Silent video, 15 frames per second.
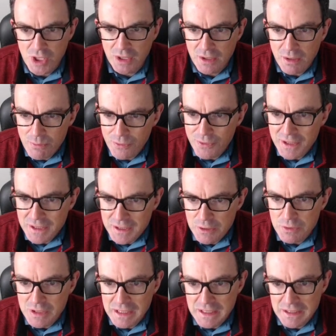I don't think you
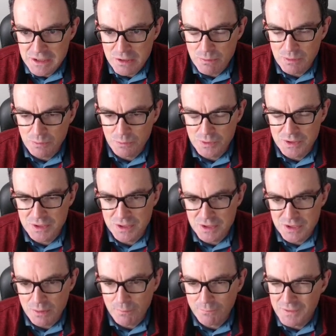need to in order to
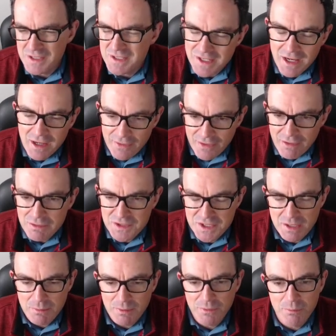solve this. There are
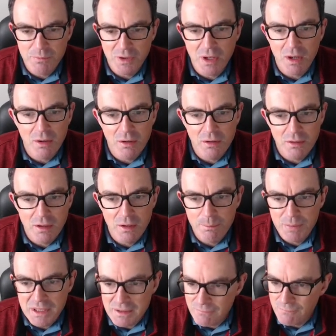some of them that are a
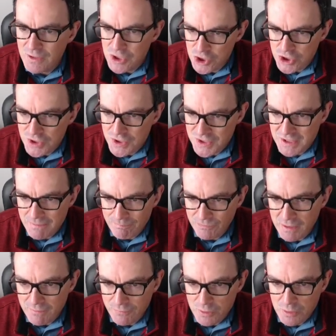bit vicious
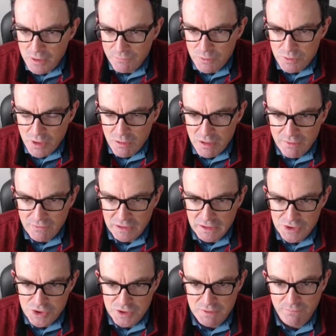if you if you don't have
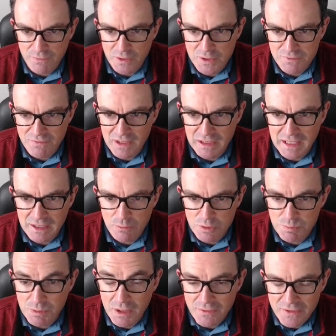English as a first
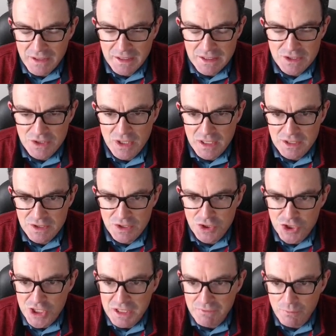language, but I think it's it's
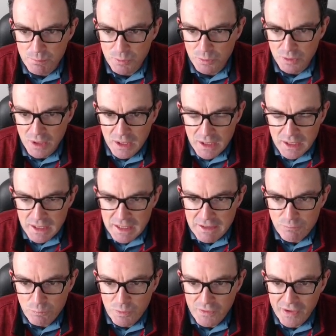achievable
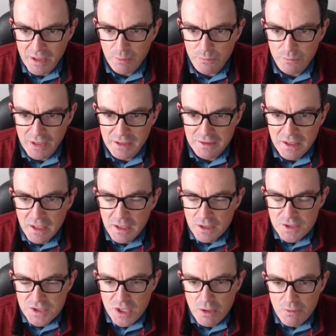even without that.
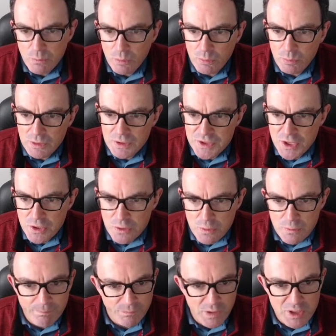So what we'll
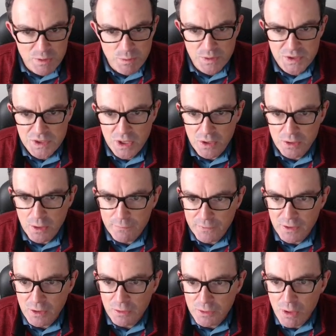do is we'll start off,
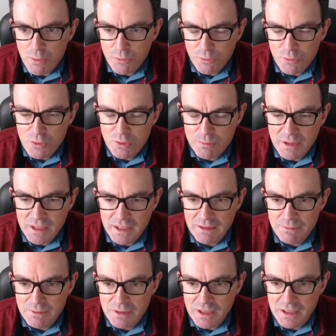and I'll go through them
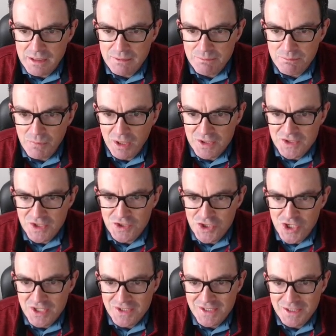in in my
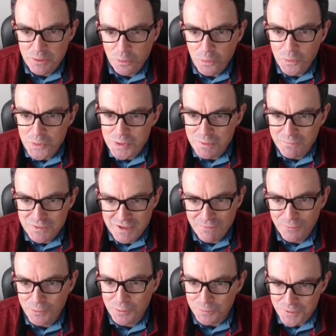suggested order of
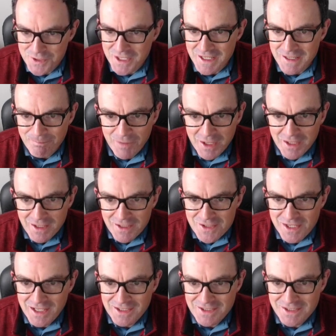difficulty. So
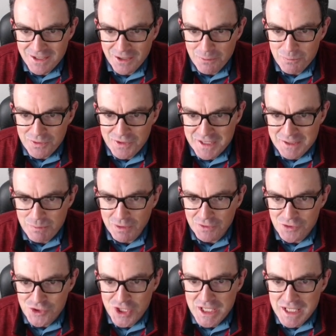let's start with this one:
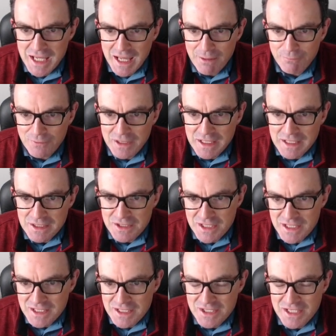G F E
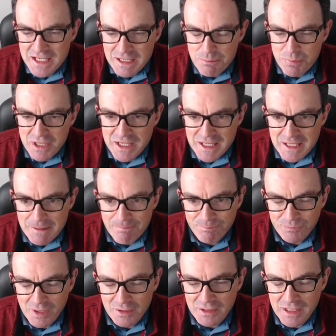D C B.
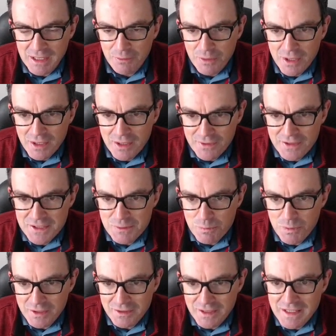Now, this
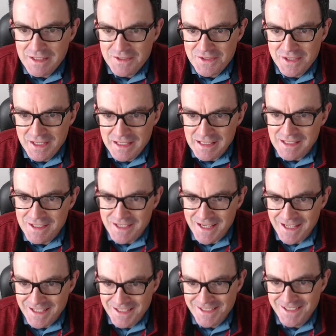one is the
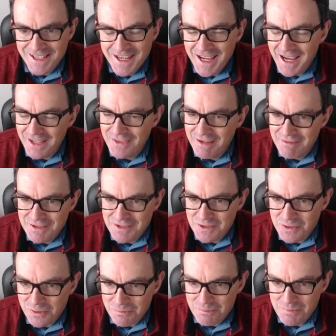easiest, and there is
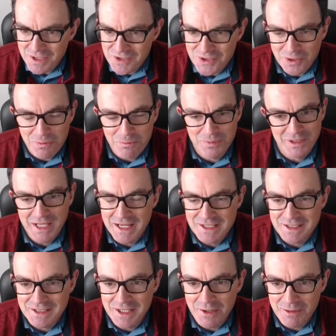not much
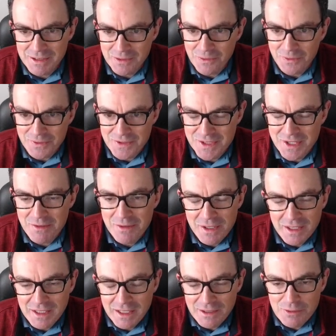complicated going on. So
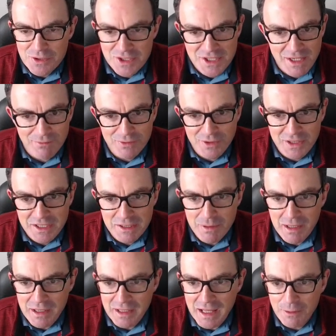you just have to think
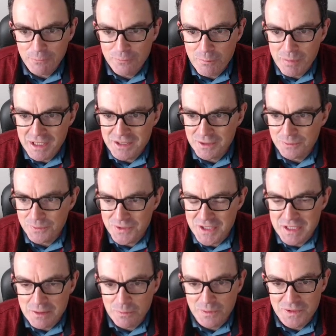about an alphabetical
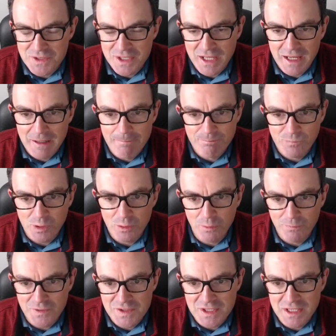sequence there. And
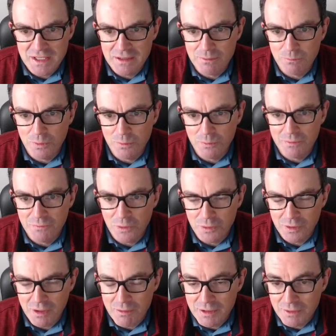obviously what we've
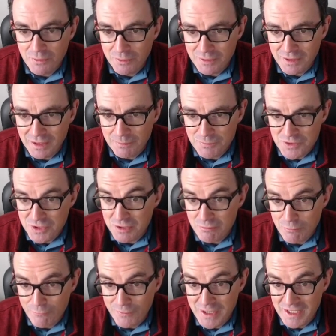got going on, I'm just going to
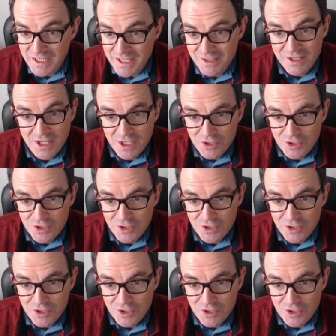reveal it.